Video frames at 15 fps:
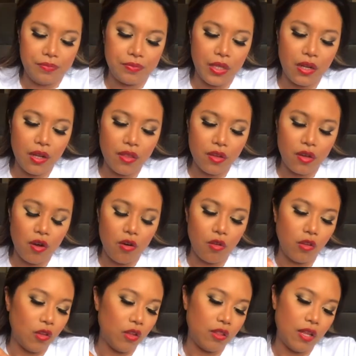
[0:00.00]
Another
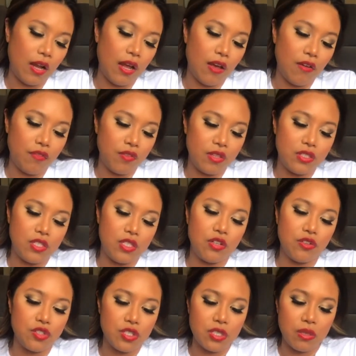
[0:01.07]
goal that I have for this year
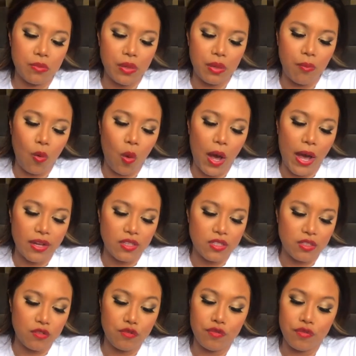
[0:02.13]
is just to be more
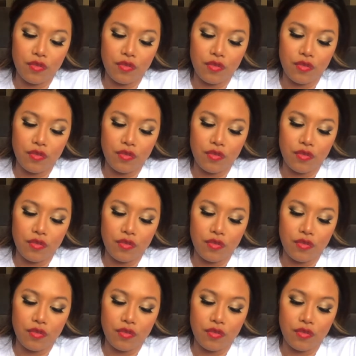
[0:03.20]
active.